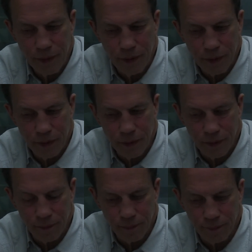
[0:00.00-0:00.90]
the,
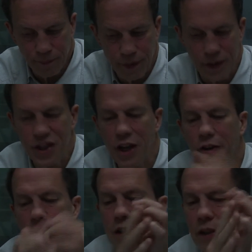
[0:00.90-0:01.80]
the
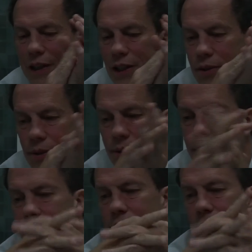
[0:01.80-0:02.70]
Terran
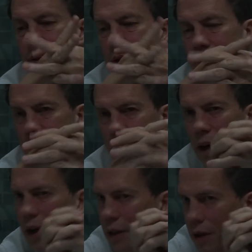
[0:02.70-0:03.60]
intellectuals, the, the
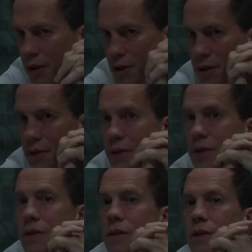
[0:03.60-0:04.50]

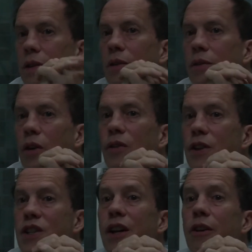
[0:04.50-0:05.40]
ideologists on, on the
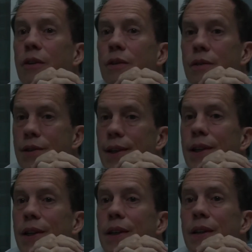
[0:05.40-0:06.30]
Terran
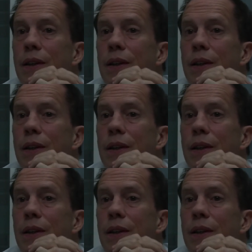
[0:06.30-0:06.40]
side,